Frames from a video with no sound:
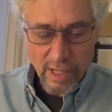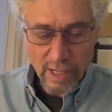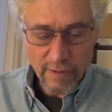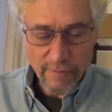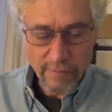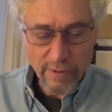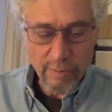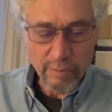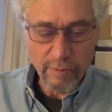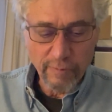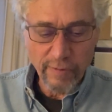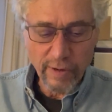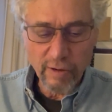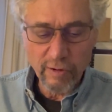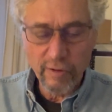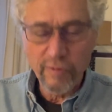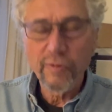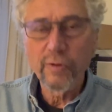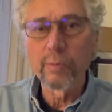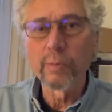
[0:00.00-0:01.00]
from a
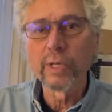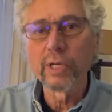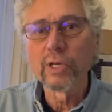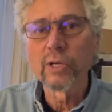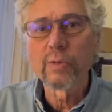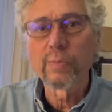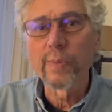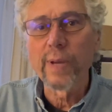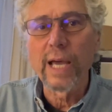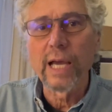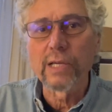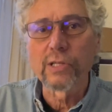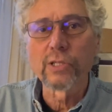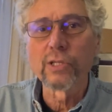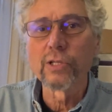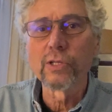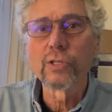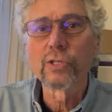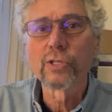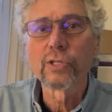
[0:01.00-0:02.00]
very familiar
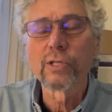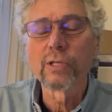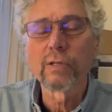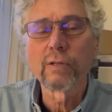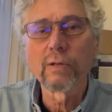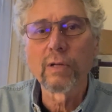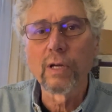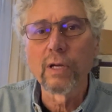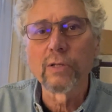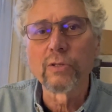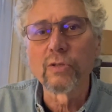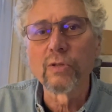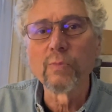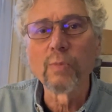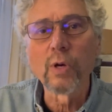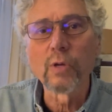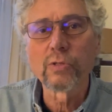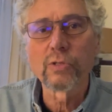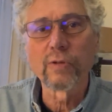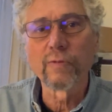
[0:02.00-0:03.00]
passage to
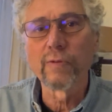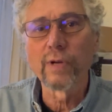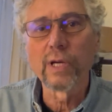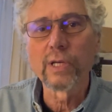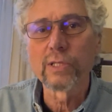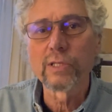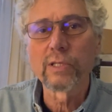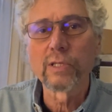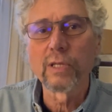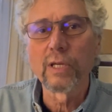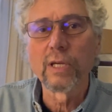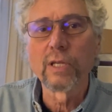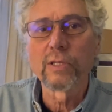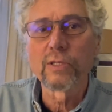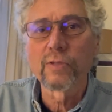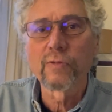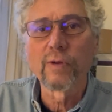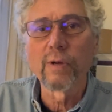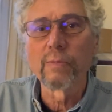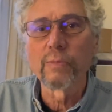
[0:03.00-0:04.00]
most of us. It's
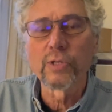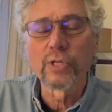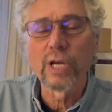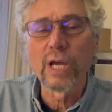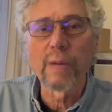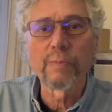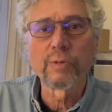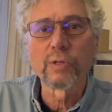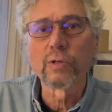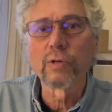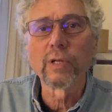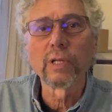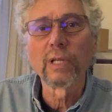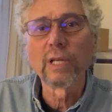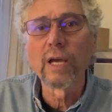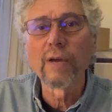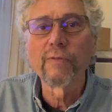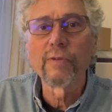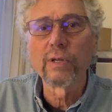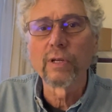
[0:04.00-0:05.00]
from chapter
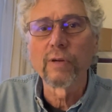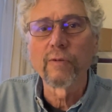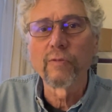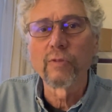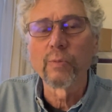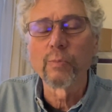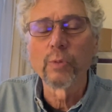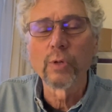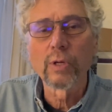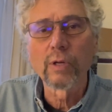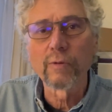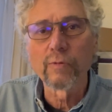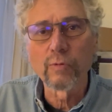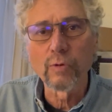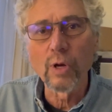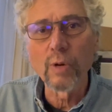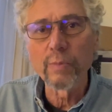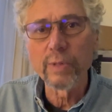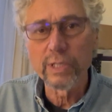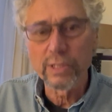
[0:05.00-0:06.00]
11 of the book of
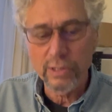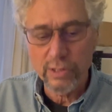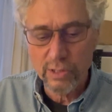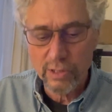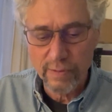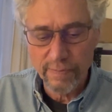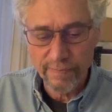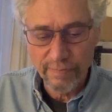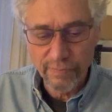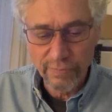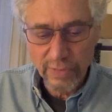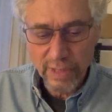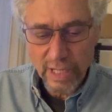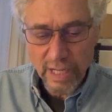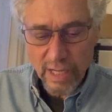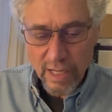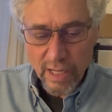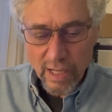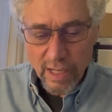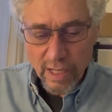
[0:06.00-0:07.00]
Romans.
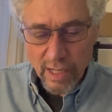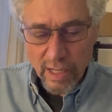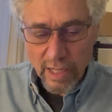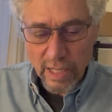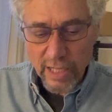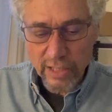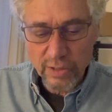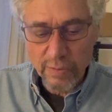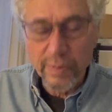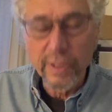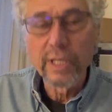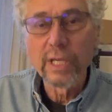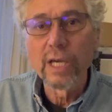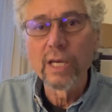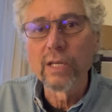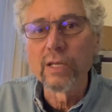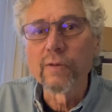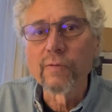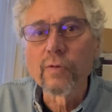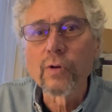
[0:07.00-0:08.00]
I'd like to begin
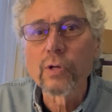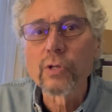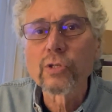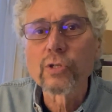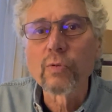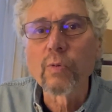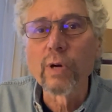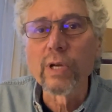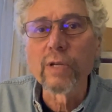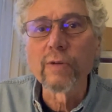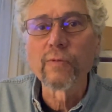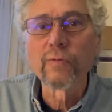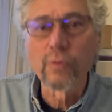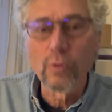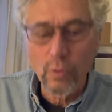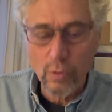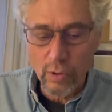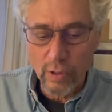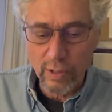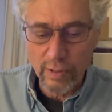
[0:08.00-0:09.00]
in verse
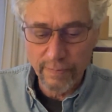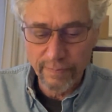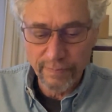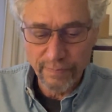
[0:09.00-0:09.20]
24.